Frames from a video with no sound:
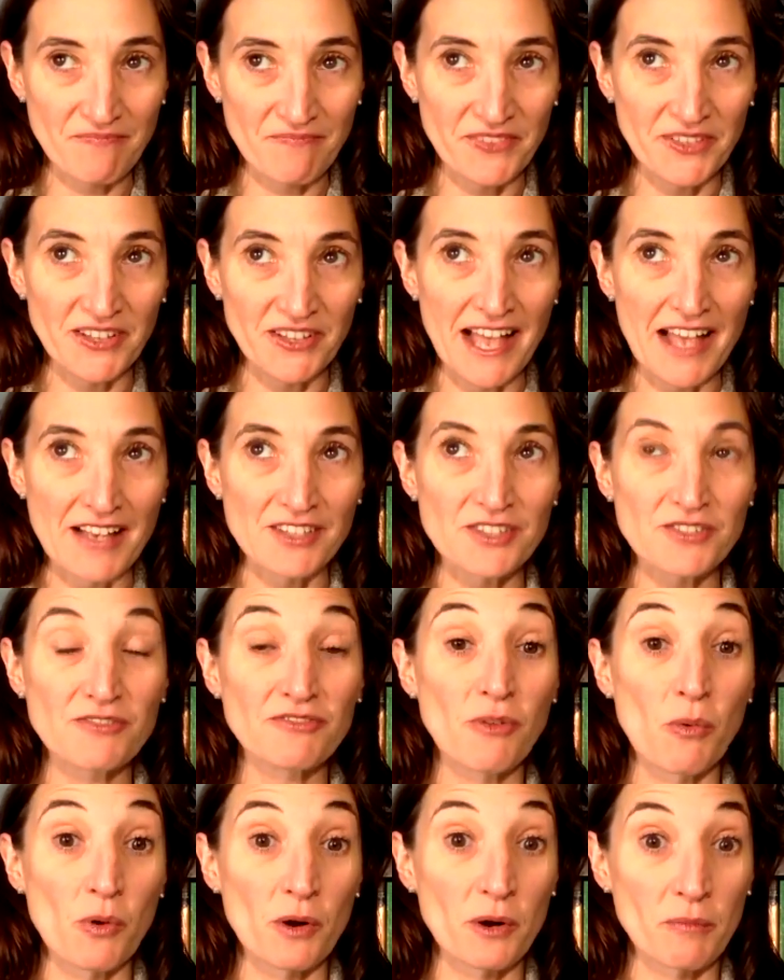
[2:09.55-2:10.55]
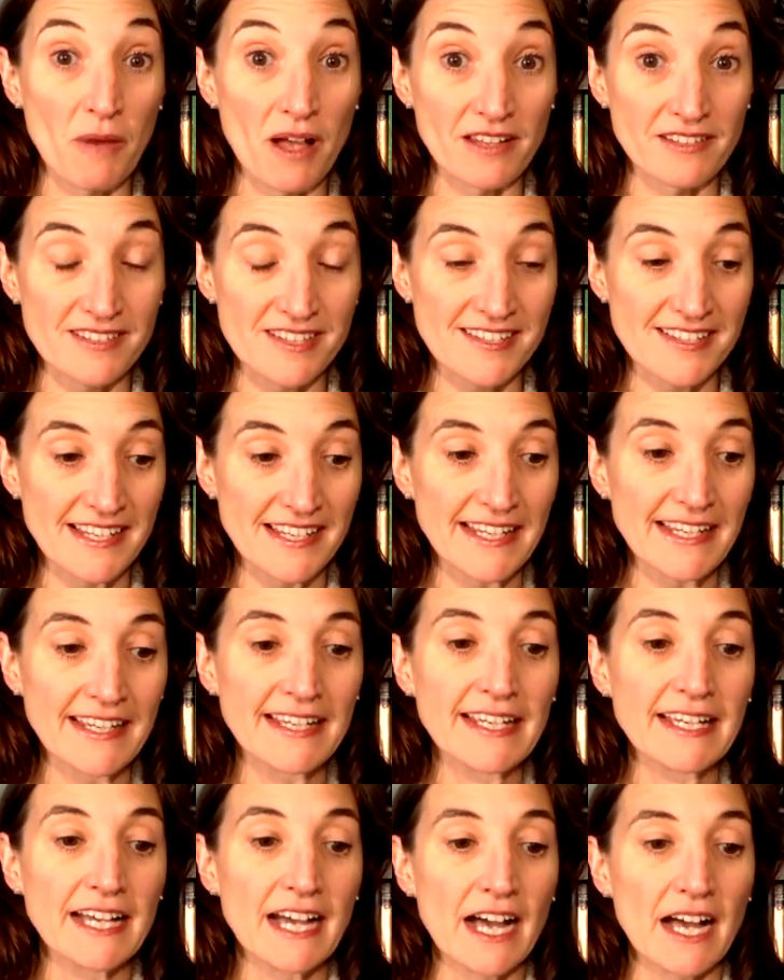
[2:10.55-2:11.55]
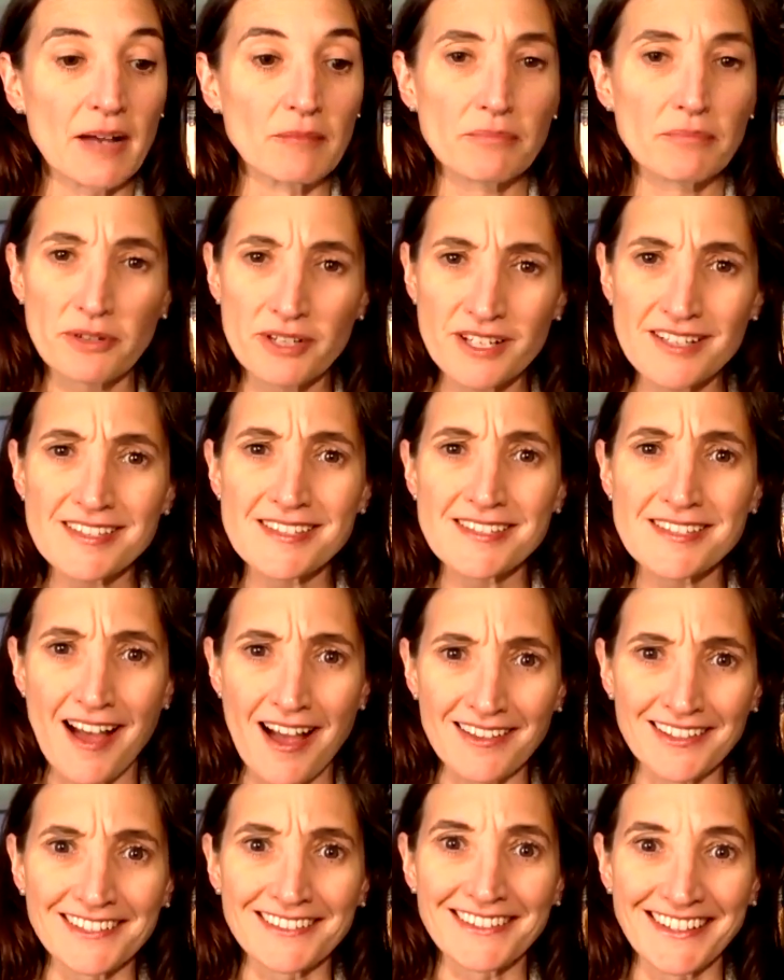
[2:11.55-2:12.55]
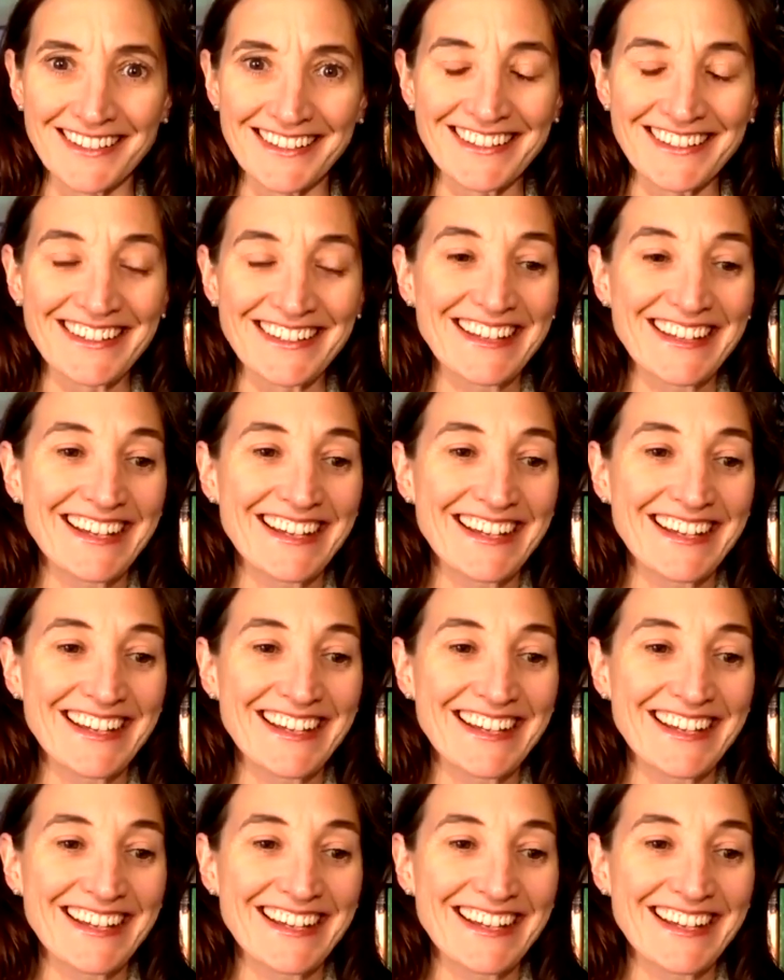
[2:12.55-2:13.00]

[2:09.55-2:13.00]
the last four months, um, pretty solidly.